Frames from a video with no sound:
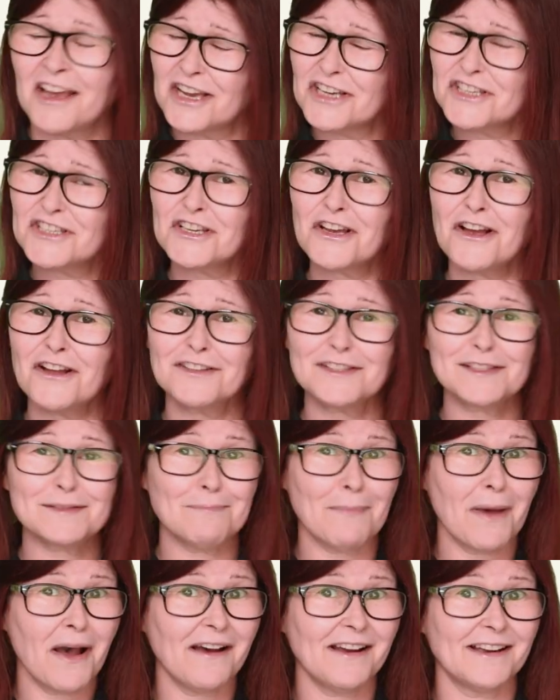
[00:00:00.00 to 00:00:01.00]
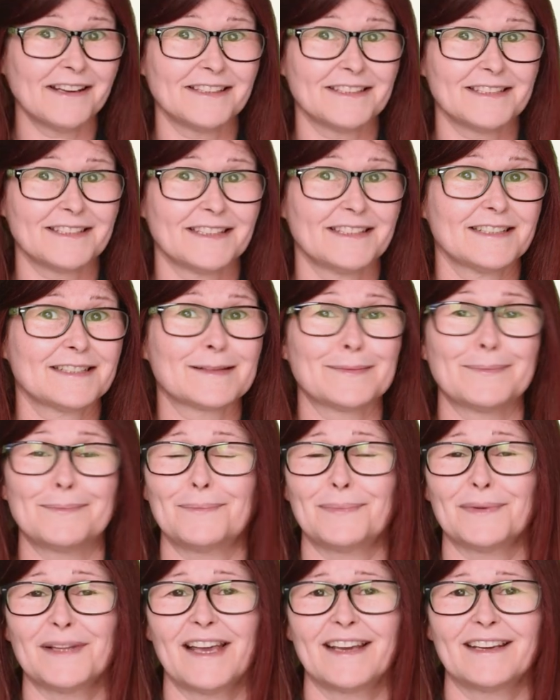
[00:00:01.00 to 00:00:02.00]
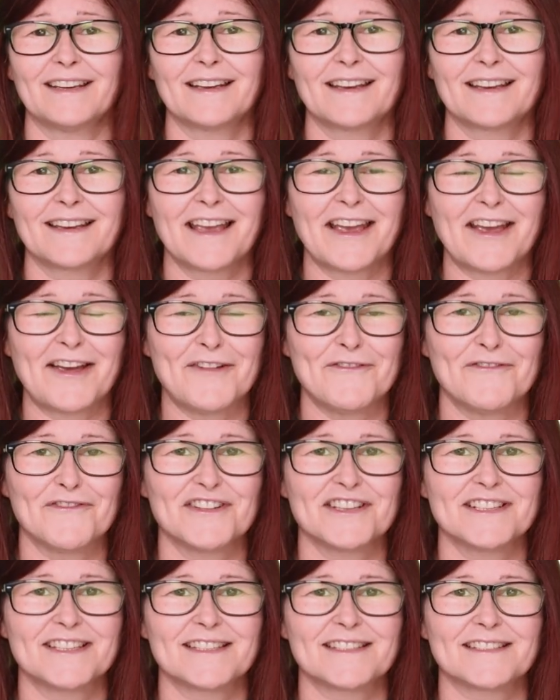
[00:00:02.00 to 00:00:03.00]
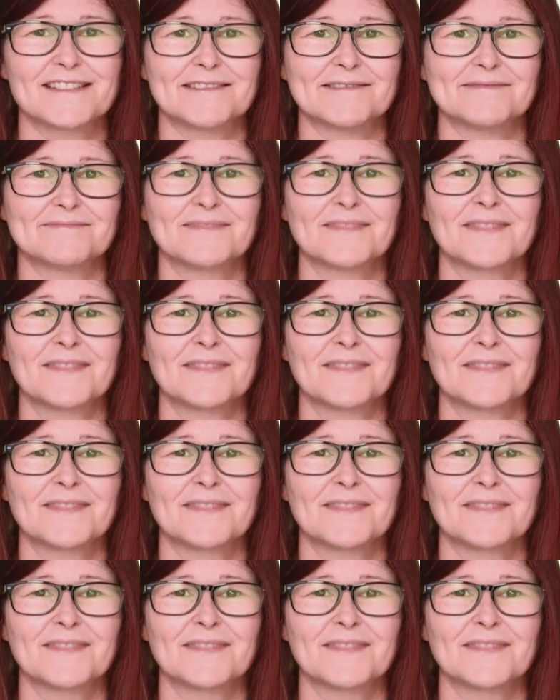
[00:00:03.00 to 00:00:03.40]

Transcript: A child's mind is a blank canvas.